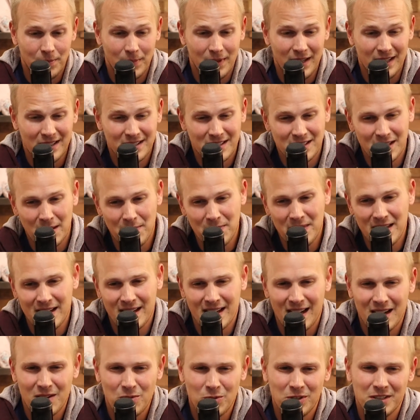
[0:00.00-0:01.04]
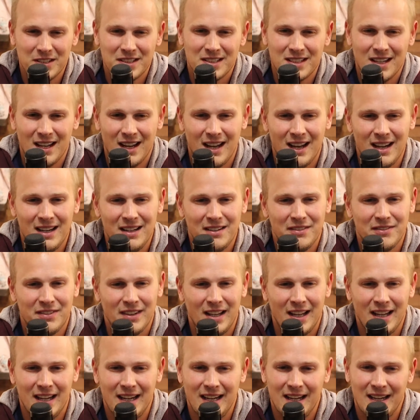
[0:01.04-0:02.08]
and something I was kind of
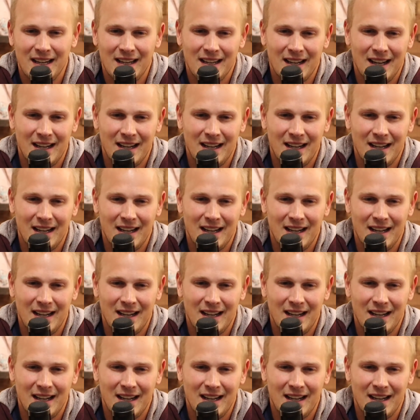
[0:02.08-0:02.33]
like,